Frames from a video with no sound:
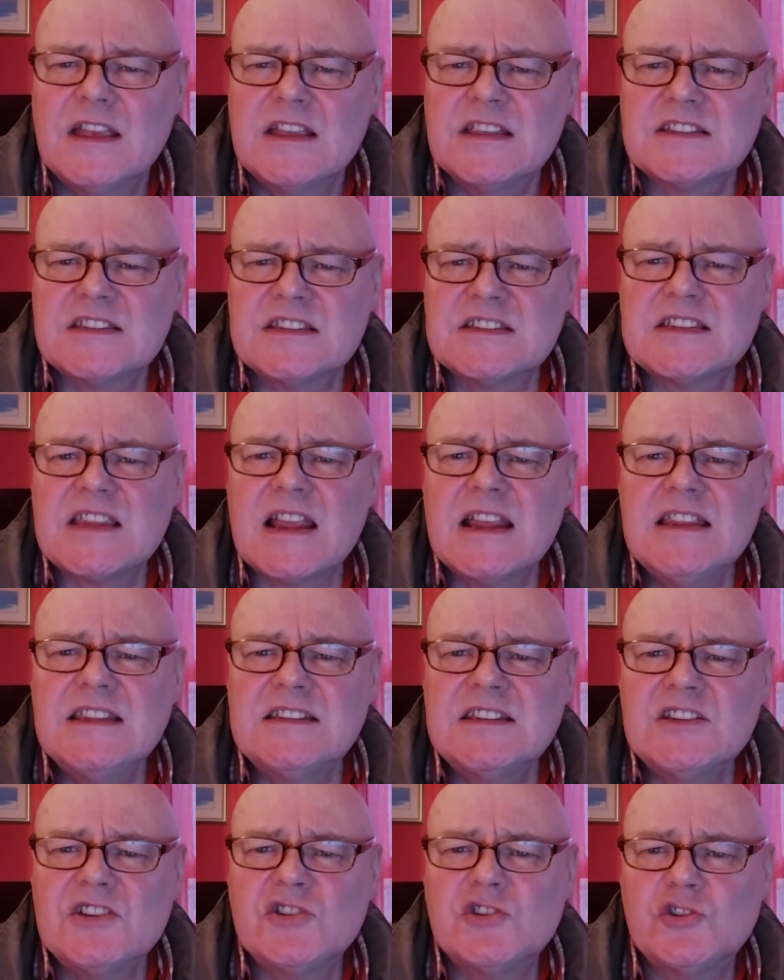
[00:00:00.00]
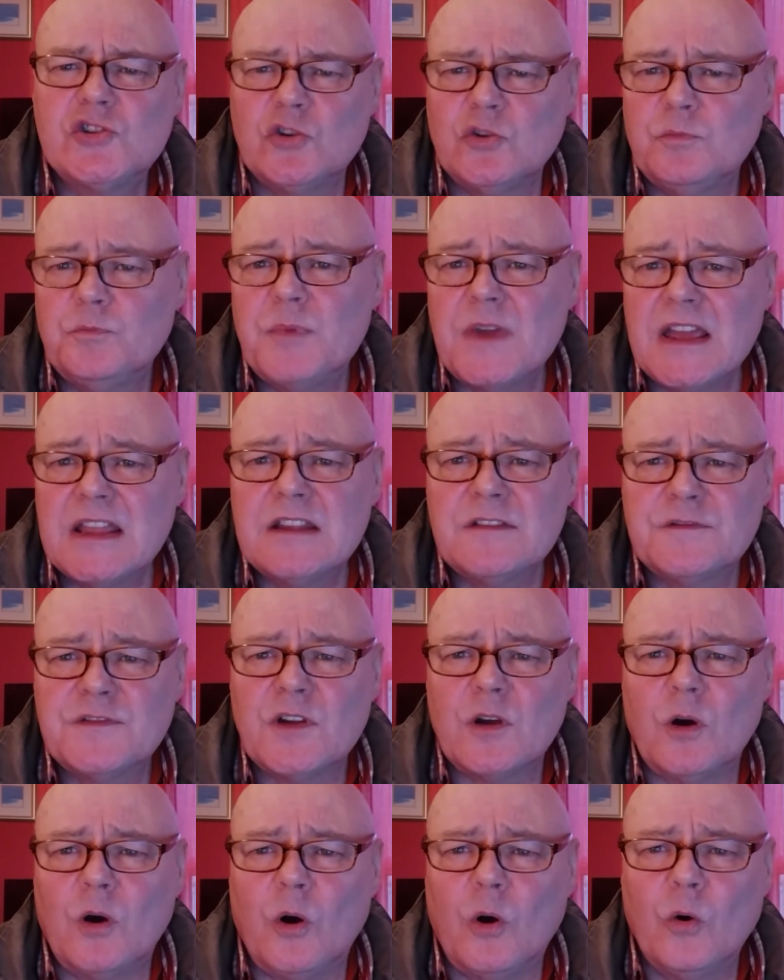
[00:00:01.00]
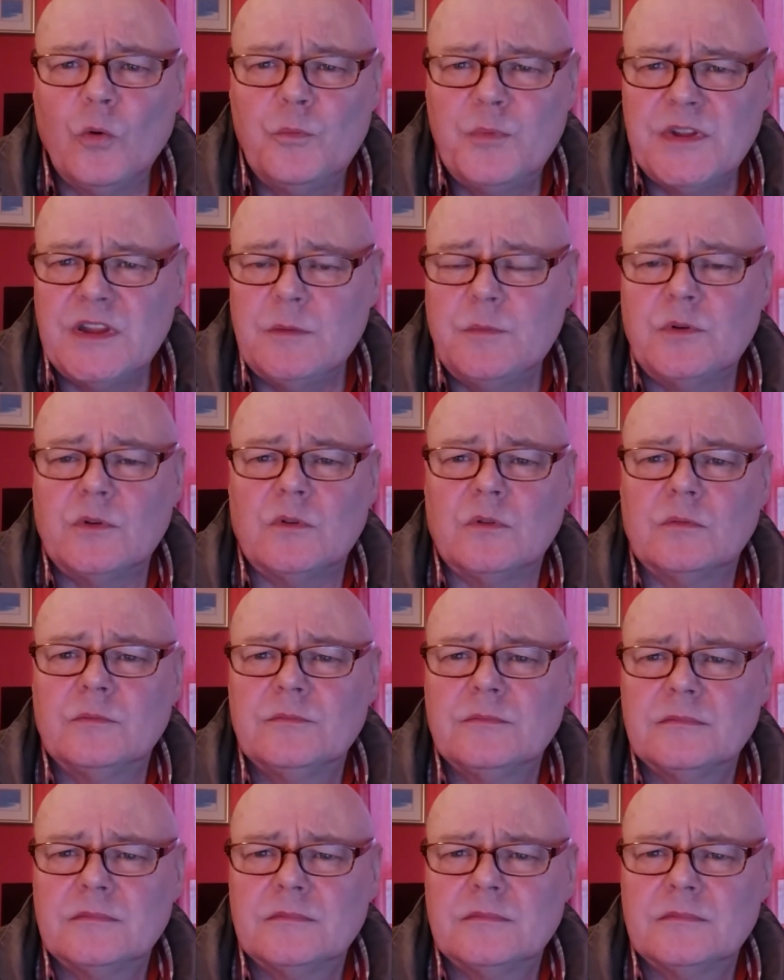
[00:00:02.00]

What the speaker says: Society should benefit all people.